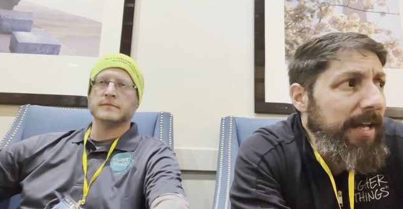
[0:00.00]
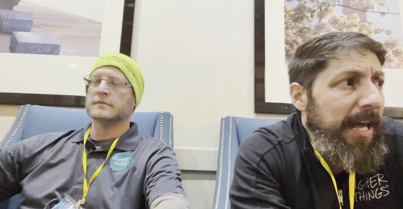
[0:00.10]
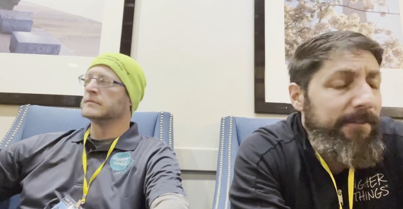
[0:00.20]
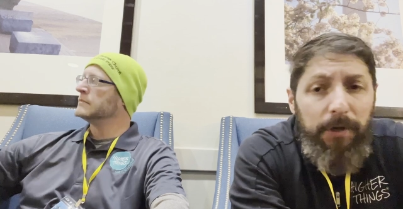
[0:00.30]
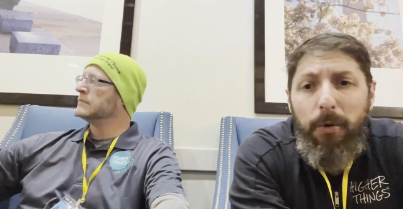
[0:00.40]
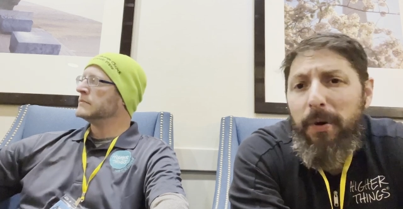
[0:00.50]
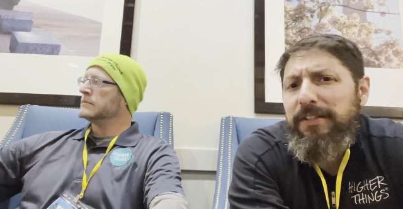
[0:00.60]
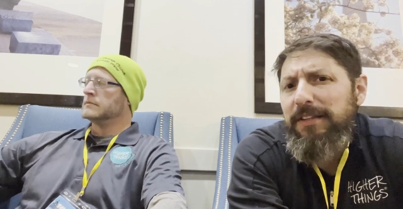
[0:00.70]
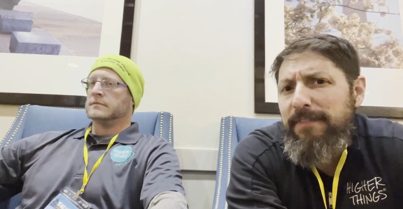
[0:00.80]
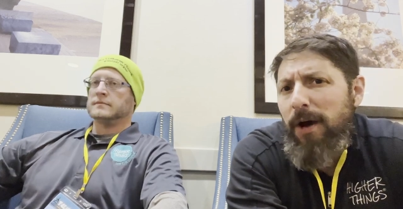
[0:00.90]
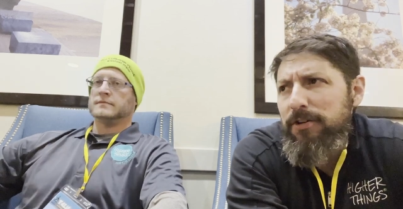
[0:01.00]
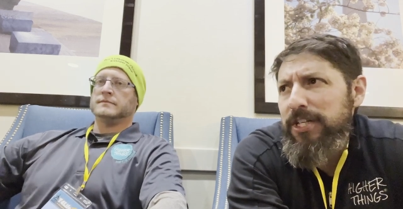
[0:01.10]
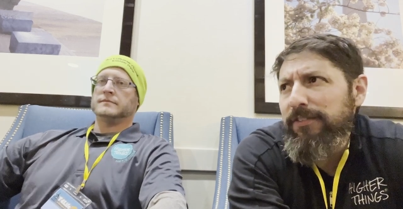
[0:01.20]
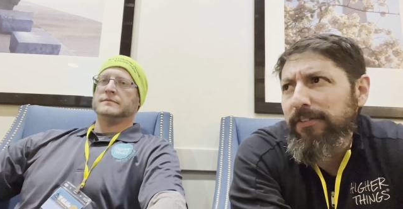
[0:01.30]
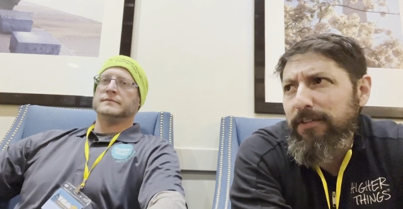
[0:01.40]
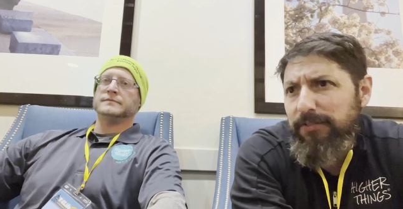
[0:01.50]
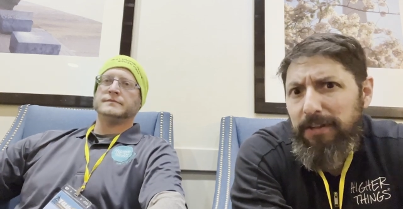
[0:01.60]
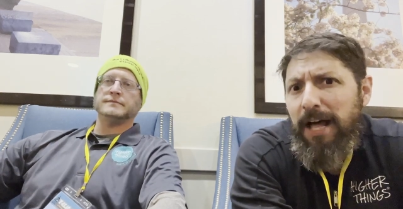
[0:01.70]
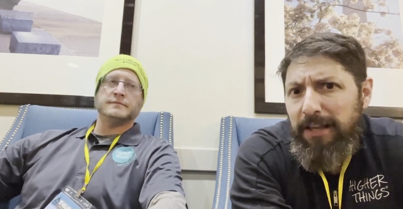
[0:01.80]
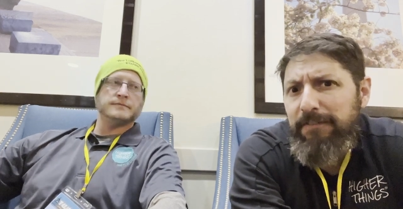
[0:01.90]
Speaker 1: if you're going to leave out Jesus, there's a
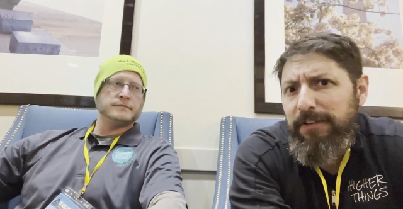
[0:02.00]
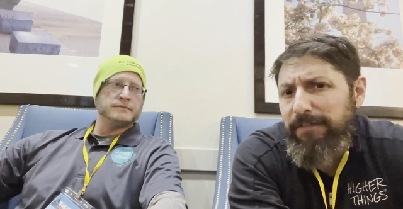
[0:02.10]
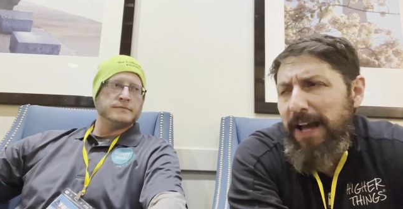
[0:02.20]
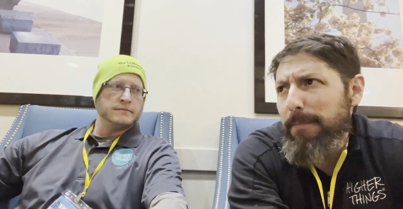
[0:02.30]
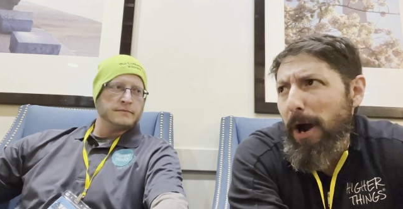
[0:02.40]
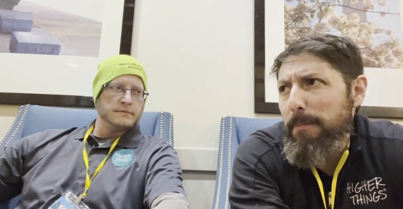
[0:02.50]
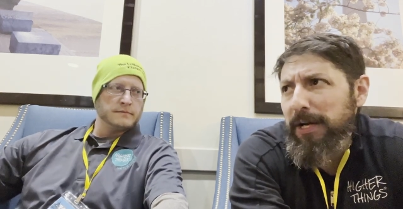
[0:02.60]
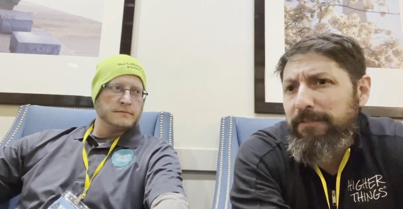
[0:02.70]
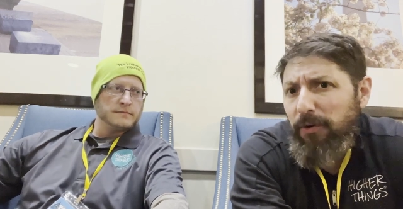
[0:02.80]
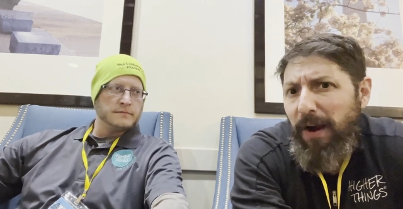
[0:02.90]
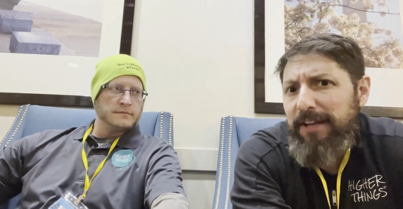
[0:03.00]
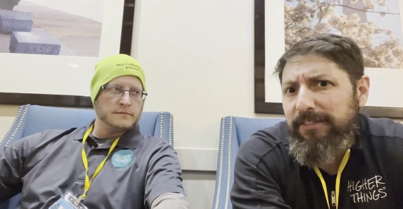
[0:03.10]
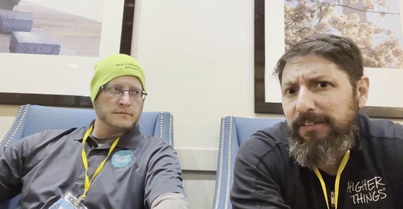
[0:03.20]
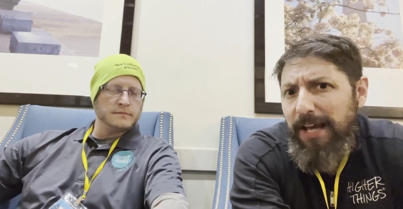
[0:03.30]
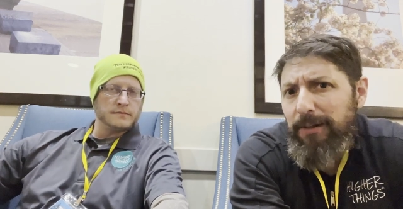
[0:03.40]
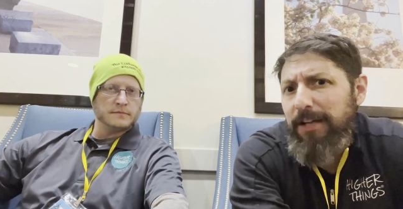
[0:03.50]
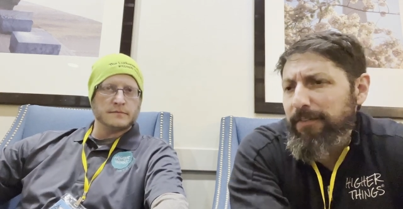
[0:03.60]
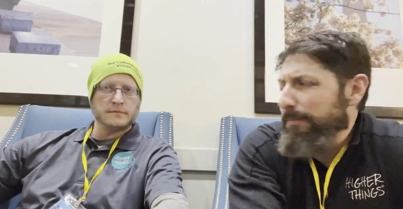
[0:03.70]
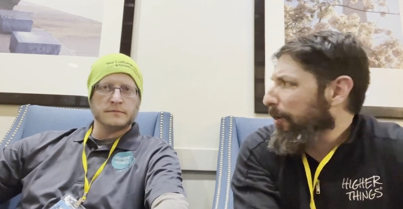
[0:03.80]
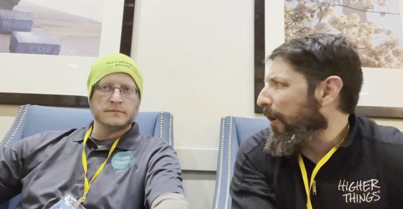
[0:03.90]
lot left to fight about. But if Christ is yelling
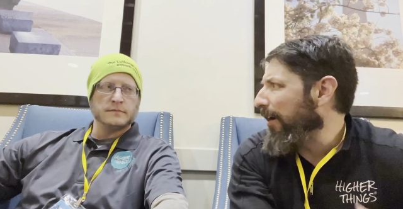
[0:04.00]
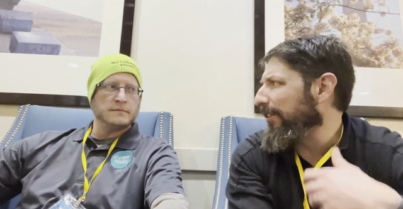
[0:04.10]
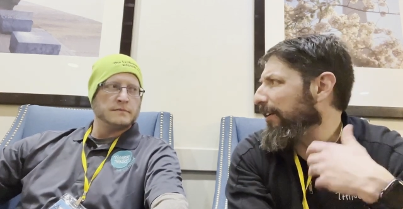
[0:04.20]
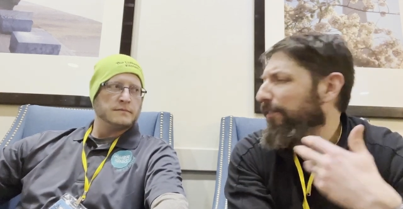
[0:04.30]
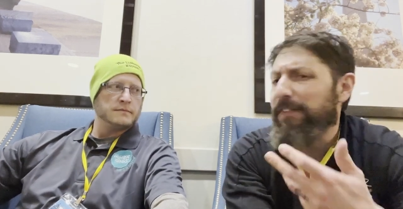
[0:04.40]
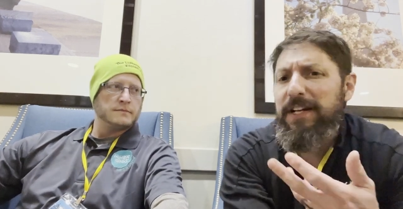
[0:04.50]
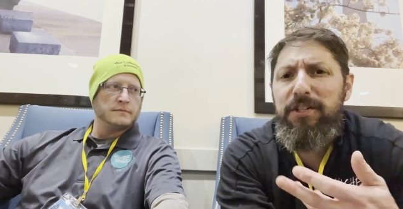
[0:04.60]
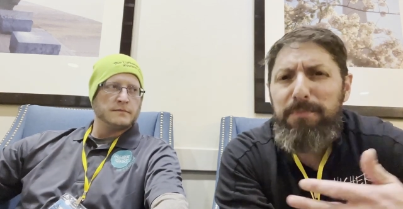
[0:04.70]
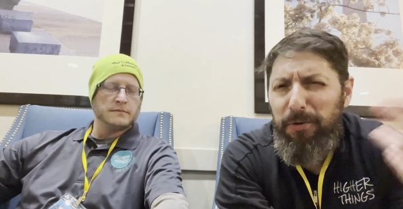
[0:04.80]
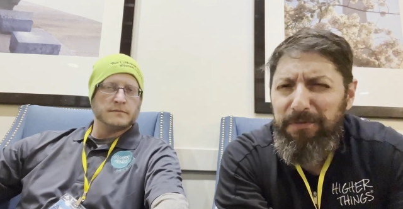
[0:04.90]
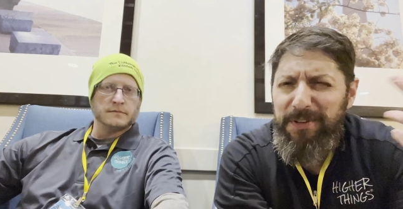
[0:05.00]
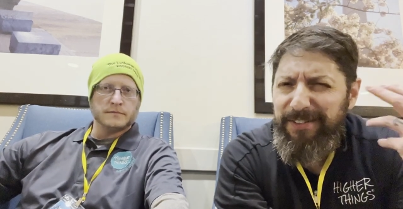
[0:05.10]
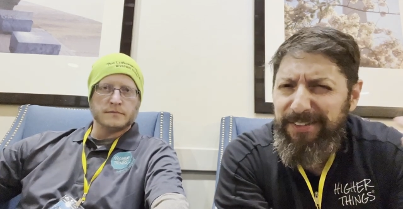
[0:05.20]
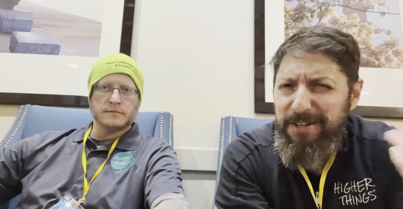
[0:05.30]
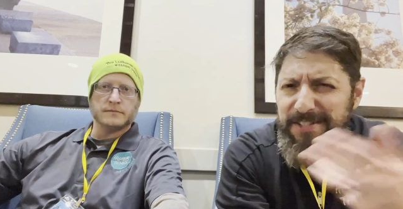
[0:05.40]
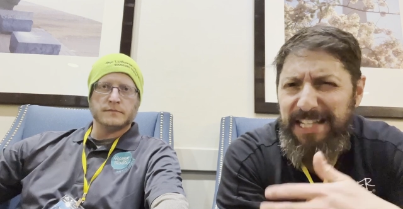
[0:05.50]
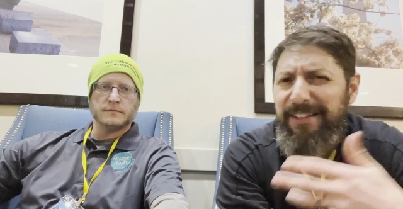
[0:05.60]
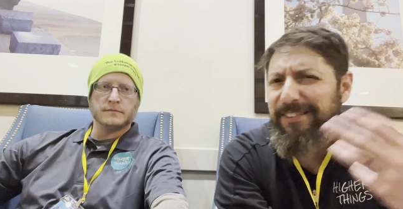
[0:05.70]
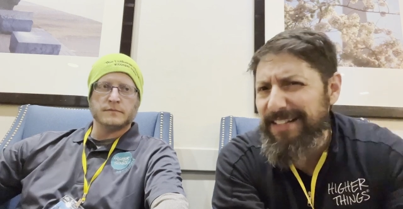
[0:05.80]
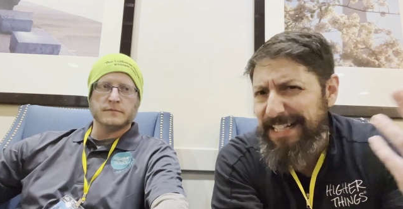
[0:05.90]
from the cross, it is finished both for the sinners and the
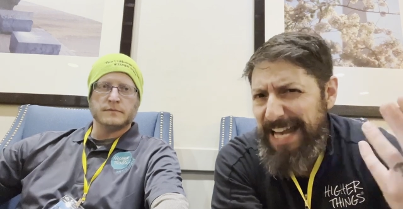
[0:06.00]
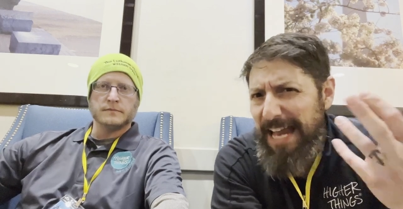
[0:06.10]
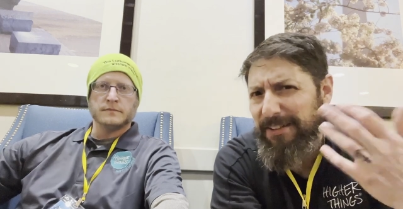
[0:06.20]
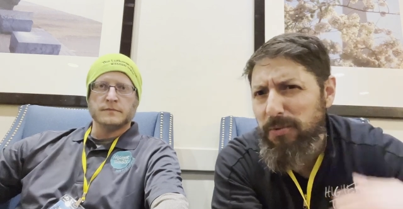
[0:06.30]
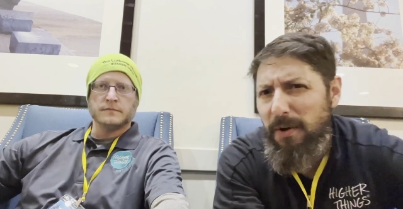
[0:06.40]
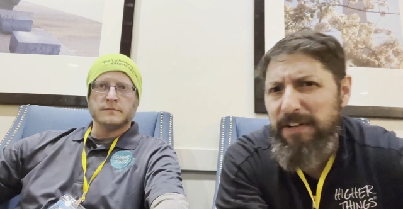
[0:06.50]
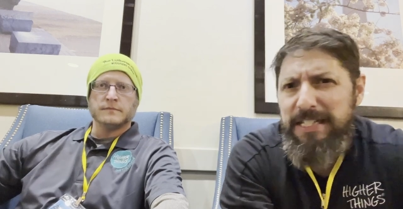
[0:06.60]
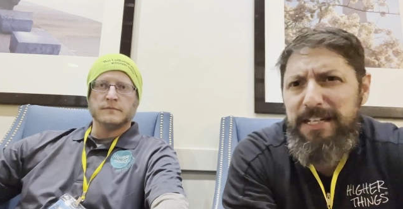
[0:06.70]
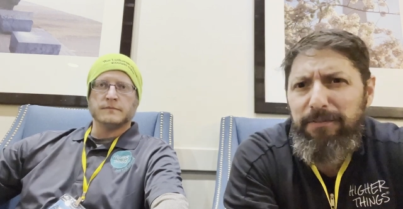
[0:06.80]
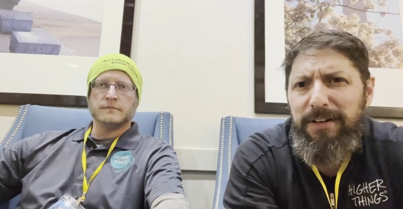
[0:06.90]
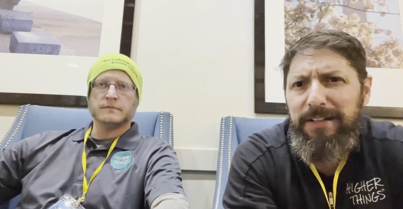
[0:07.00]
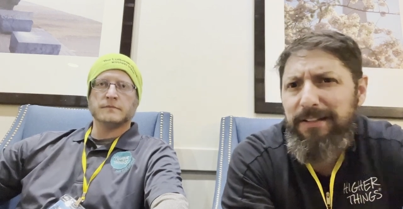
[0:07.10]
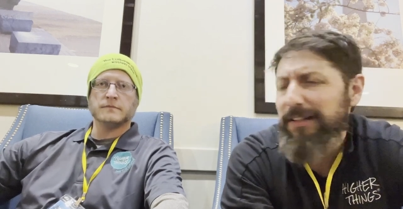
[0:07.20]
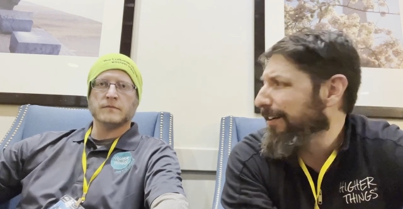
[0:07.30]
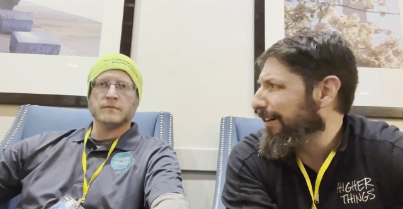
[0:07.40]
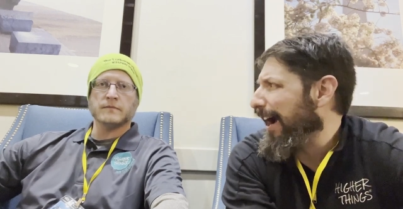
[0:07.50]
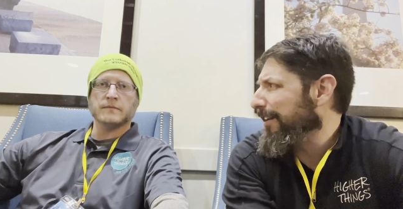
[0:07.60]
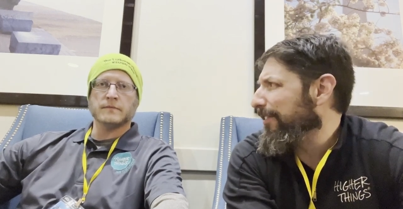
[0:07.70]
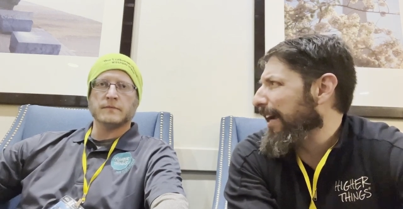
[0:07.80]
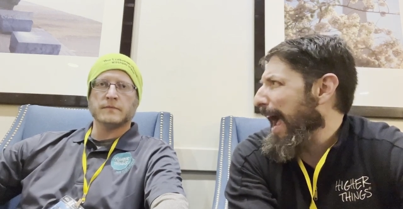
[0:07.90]
sinned against, you have a different kind
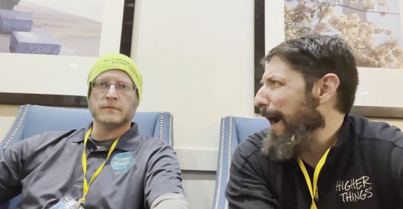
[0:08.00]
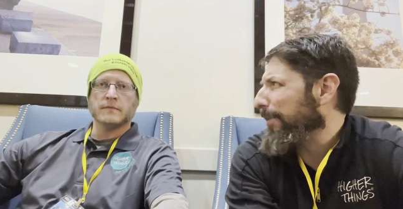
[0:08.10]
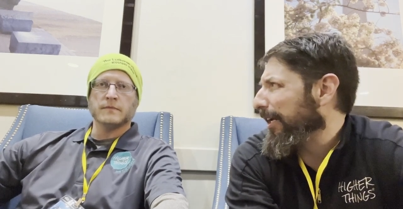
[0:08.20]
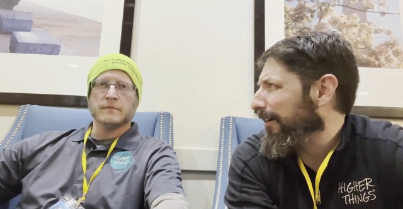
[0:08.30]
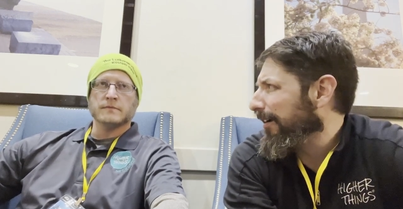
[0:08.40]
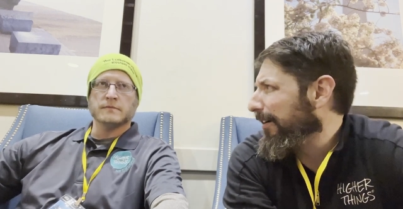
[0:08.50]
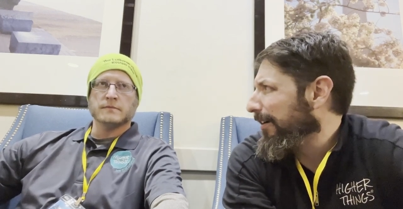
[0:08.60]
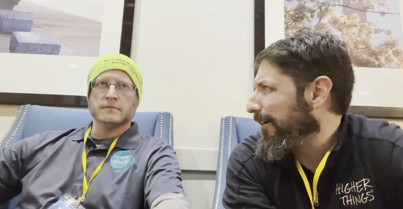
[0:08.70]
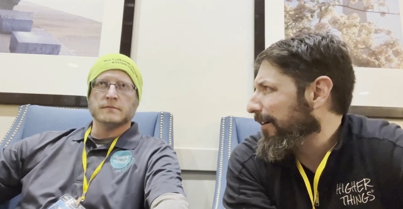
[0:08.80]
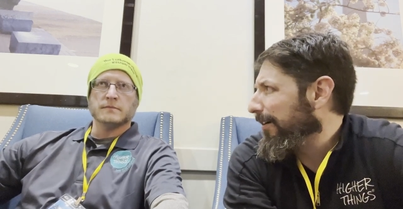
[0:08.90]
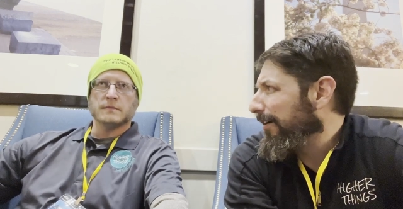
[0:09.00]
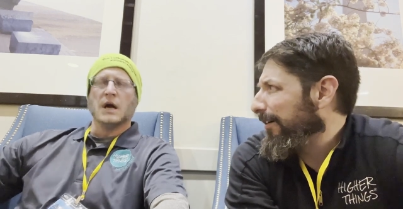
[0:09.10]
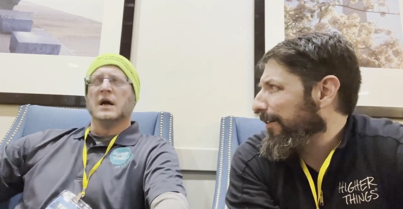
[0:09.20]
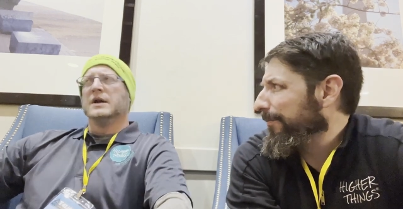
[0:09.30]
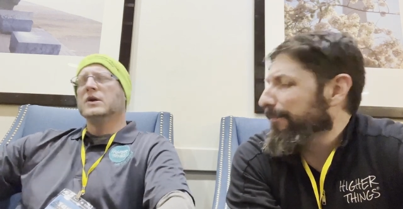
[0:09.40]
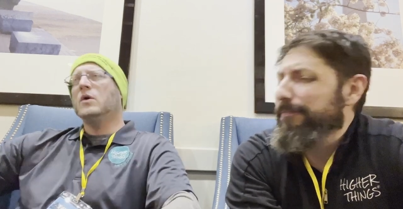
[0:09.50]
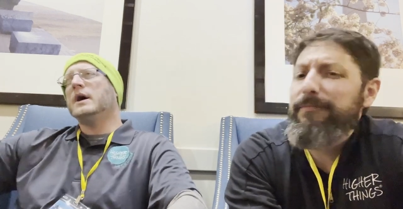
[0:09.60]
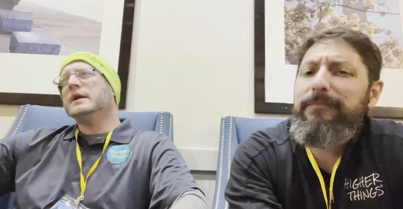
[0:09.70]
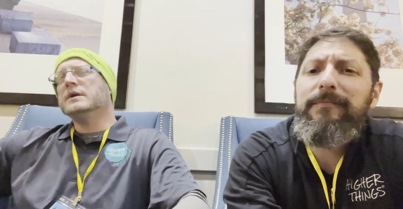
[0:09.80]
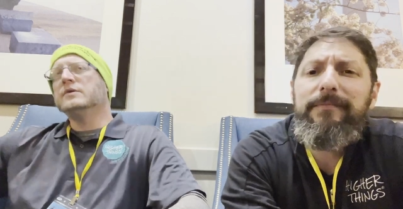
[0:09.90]
of thing happening.
Speaker 2: No,
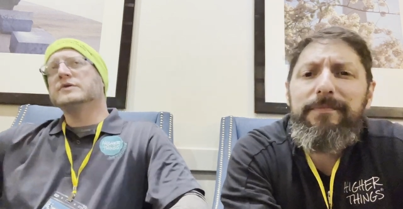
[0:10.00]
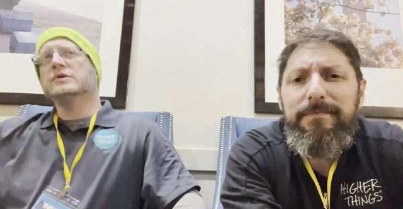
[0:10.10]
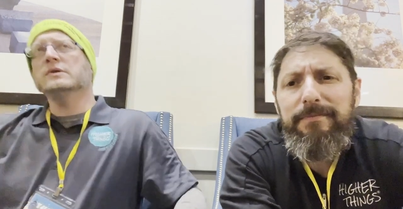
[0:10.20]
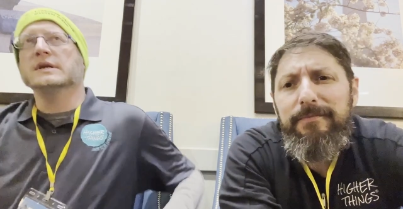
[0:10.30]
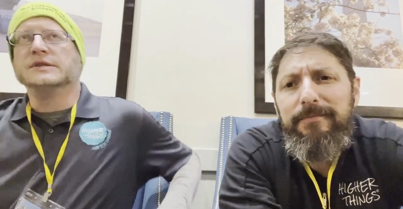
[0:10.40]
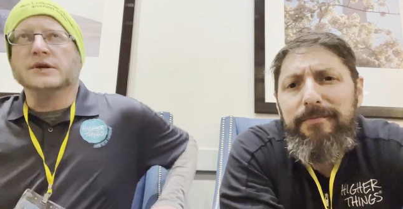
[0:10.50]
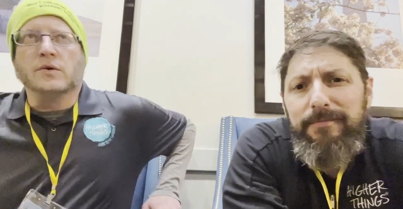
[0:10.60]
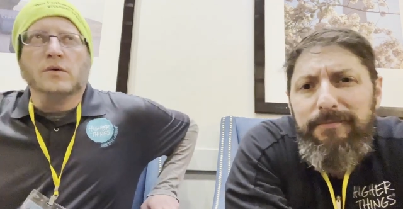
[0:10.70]
you certainly do.